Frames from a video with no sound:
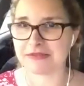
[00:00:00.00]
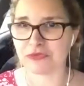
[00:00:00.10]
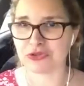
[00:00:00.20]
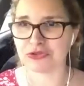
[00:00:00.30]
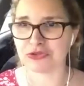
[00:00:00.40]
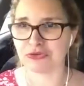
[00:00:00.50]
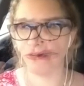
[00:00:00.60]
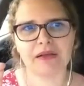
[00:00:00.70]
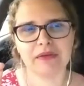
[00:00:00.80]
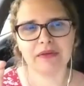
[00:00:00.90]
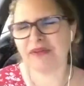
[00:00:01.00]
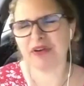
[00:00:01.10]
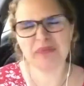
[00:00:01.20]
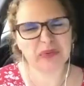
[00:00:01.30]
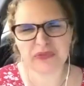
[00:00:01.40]
for sure.
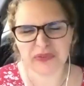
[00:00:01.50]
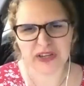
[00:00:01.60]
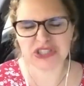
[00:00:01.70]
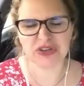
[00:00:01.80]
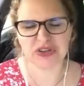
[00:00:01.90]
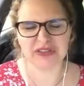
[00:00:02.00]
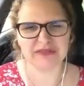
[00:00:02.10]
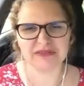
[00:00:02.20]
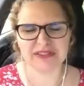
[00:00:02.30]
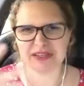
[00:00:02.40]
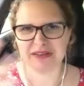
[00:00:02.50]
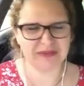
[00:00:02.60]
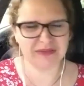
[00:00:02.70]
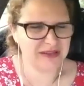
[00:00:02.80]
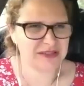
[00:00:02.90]
Every professional,
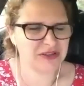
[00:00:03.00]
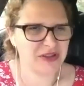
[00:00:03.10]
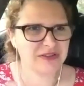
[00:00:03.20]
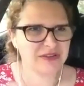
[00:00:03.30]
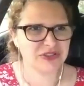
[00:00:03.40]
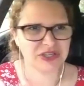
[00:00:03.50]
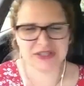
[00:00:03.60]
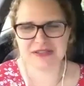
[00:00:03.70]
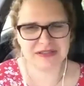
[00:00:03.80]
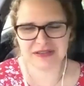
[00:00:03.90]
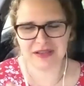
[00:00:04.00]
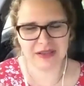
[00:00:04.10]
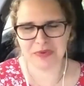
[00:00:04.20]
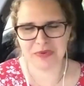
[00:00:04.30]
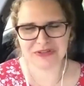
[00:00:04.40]
it's not just in
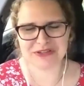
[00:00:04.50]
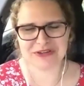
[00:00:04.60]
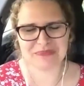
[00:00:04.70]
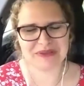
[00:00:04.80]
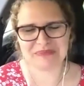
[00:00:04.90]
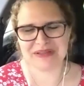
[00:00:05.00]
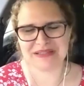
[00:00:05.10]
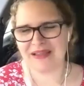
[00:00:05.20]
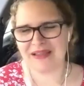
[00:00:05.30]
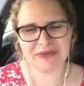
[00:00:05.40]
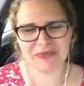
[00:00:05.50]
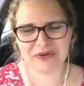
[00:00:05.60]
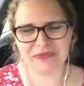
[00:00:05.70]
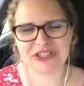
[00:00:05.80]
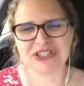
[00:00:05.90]
hypnotherapy, but every
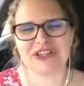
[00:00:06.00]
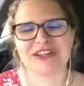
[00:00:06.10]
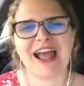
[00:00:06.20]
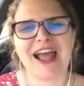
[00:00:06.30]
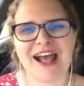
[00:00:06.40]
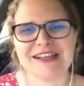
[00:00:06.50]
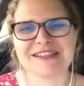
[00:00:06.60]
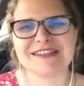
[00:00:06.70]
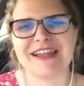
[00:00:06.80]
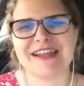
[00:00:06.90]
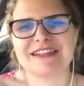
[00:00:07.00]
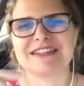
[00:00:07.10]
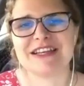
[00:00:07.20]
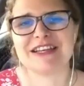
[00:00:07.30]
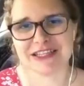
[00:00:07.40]
professional has their
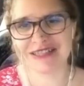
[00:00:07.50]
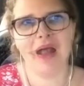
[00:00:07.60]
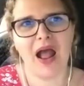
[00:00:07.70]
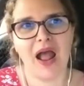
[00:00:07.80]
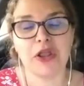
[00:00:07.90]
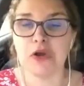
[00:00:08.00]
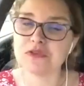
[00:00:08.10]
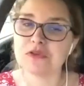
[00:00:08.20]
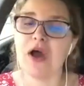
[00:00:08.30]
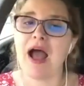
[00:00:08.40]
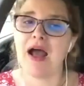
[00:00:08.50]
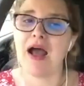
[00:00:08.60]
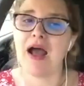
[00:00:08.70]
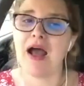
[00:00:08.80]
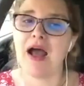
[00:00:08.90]
touch. I also have
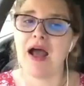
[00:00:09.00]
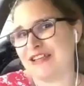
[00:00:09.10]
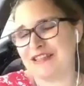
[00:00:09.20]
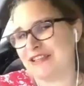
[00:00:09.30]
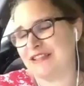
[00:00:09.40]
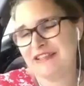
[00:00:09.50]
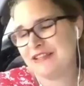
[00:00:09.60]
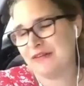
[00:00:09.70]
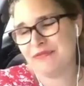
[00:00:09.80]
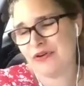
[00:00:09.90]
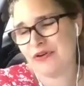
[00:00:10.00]
many courses that I did in